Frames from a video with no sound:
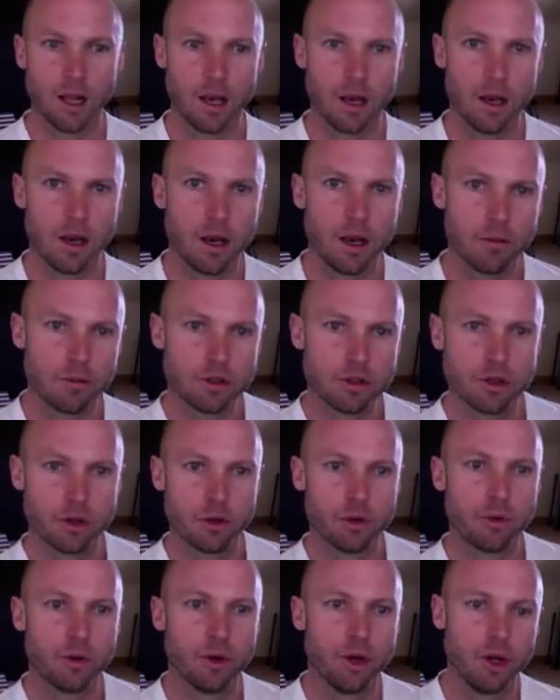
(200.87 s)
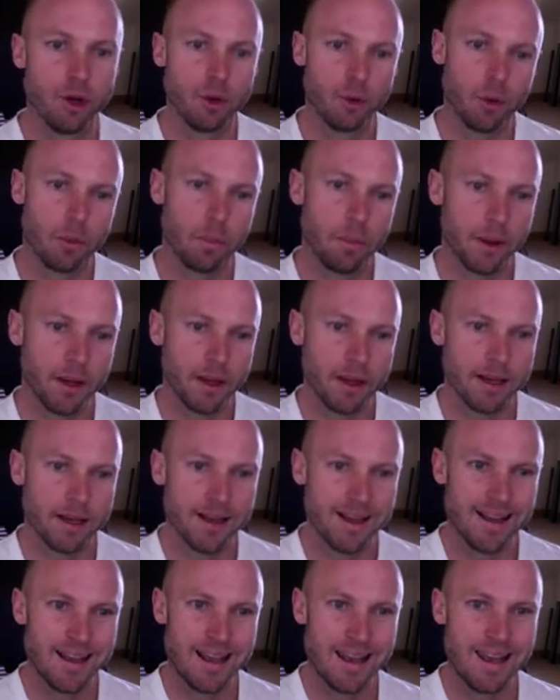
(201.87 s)
Number two would be
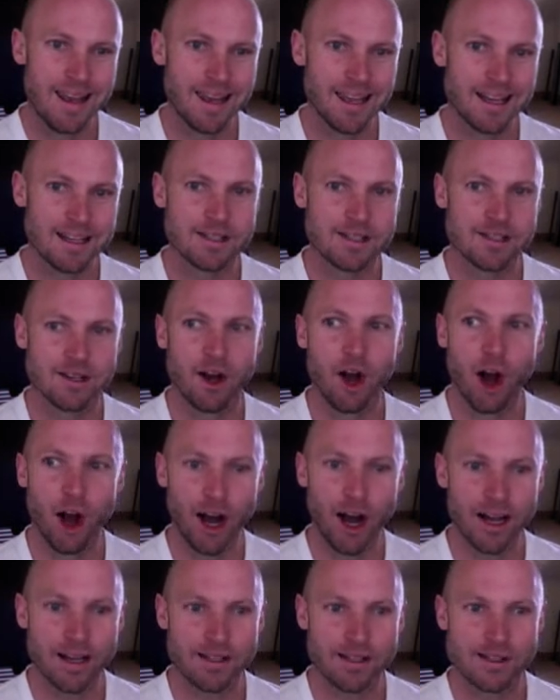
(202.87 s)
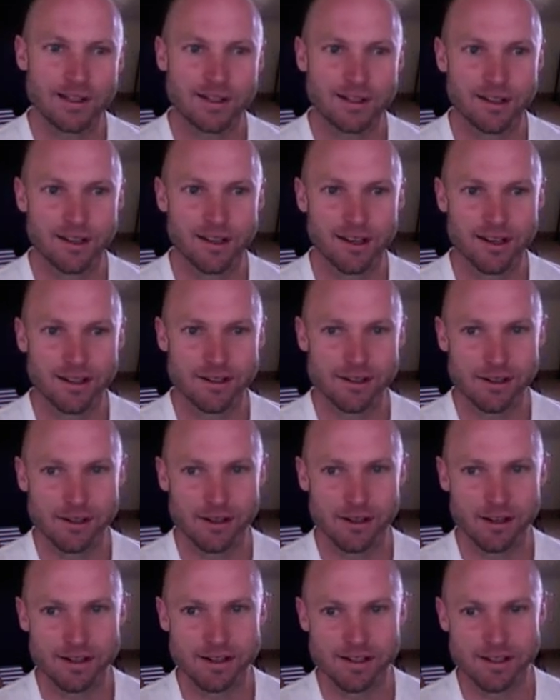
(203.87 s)
less ice. Okay, so you
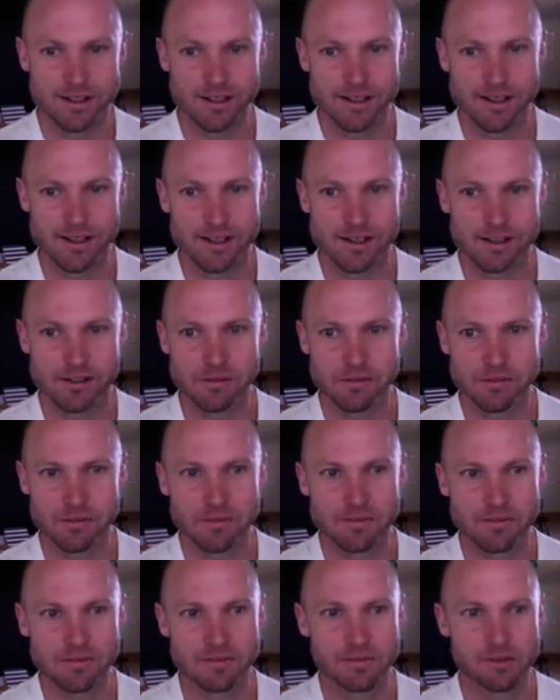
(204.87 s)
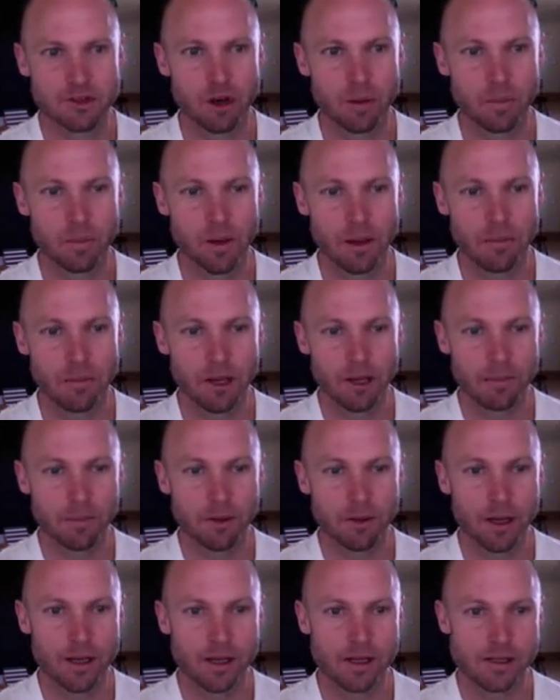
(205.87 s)
can see here some top NBA
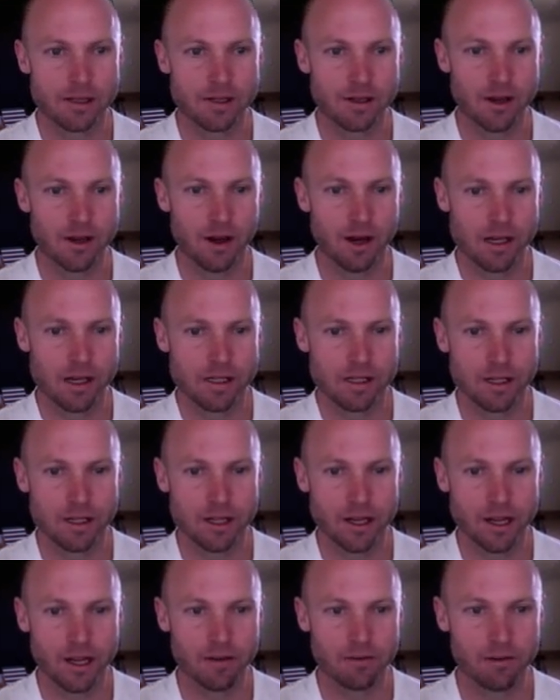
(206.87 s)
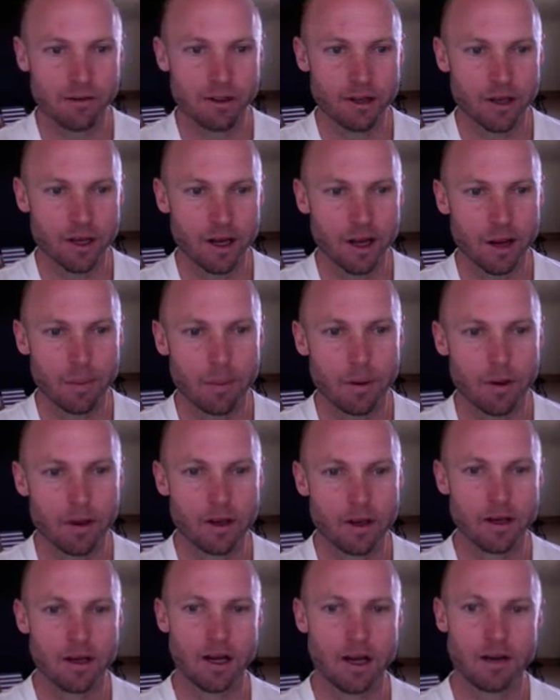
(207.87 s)
players icing everything up
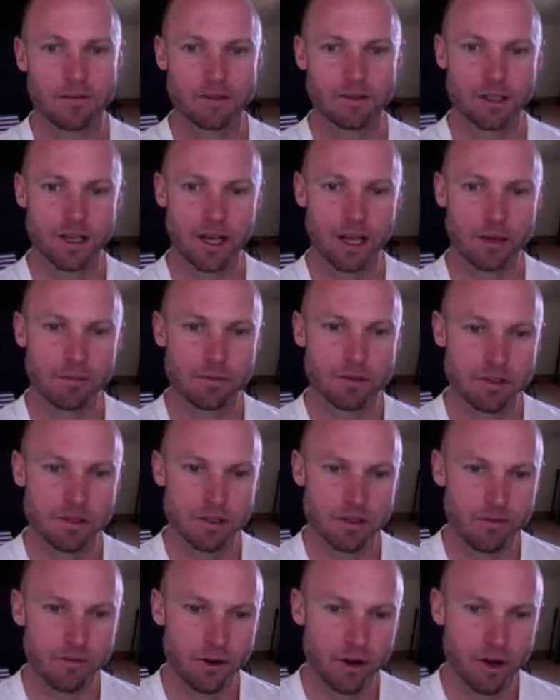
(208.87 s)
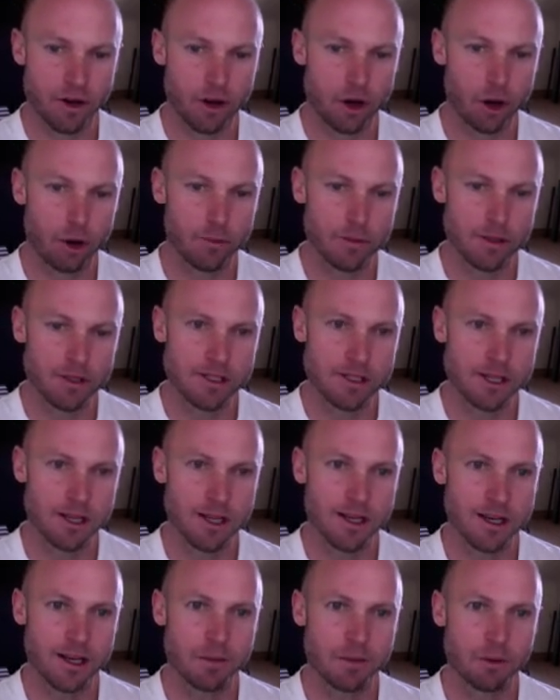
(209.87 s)
after games. It's a very common
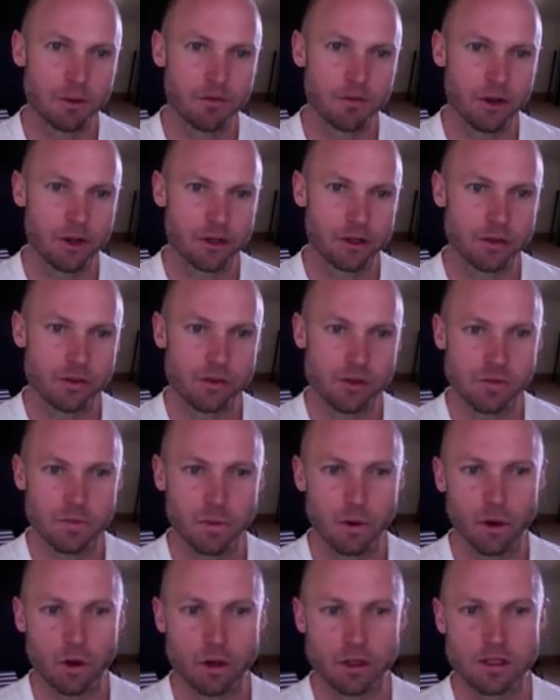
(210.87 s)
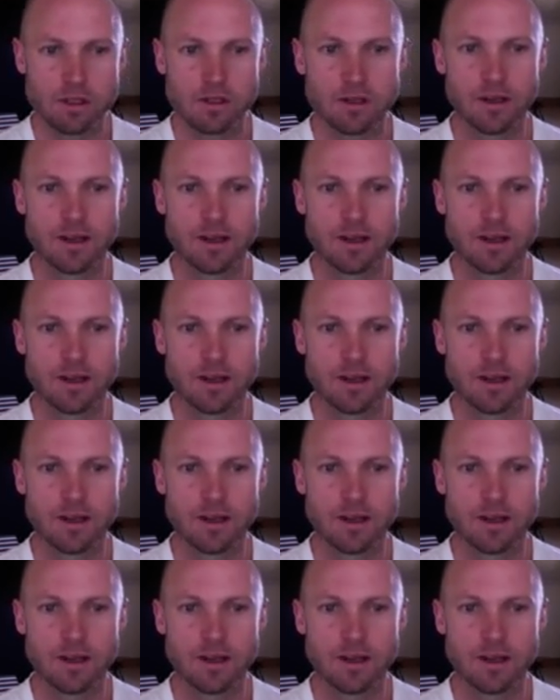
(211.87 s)
scene in professional sports.